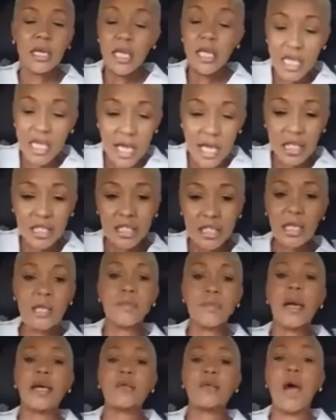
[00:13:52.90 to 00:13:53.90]
the
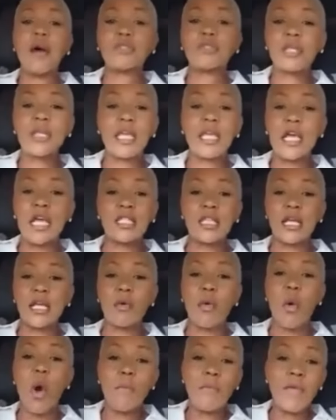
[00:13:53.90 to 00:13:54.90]
angel man, warm to the
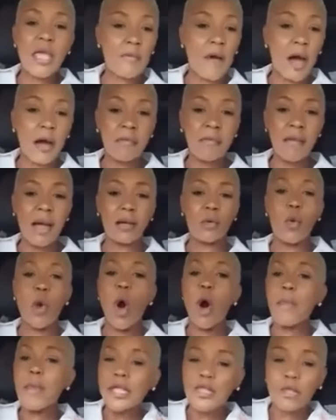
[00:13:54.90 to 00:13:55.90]
angel, walk me back man,
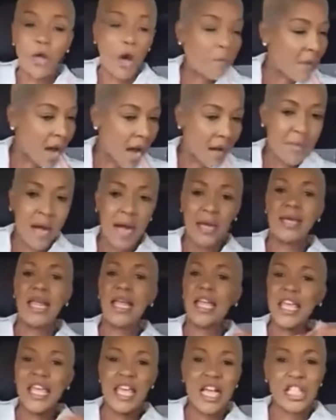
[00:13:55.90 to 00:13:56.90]
walk me top back man,
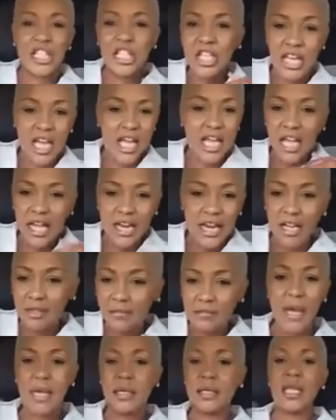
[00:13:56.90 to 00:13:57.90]
the angel in a
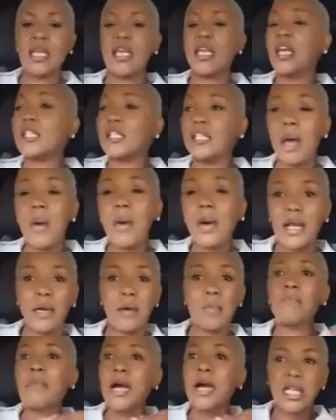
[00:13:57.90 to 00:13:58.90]
dark man, the angel are one
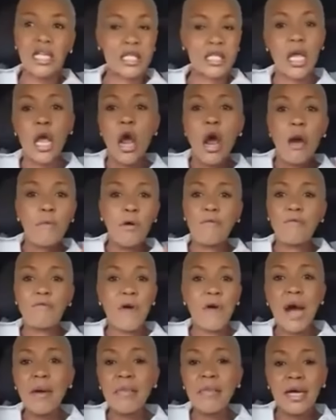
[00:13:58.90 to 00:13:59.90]
of the baddest
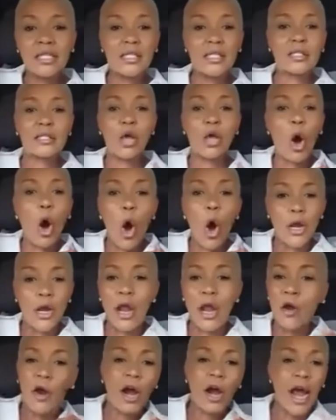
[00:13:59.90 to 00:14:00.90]
performers out
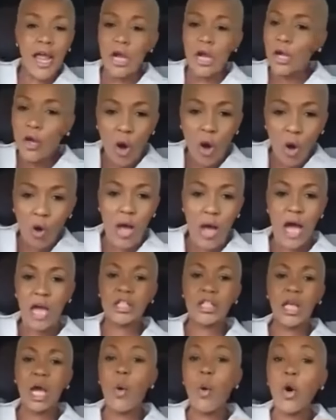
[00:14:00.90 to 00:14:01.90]
there right now,
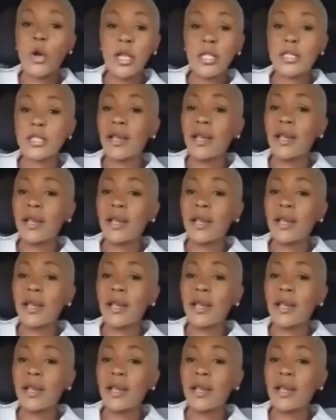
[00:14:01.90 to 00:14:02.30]
and shall hold it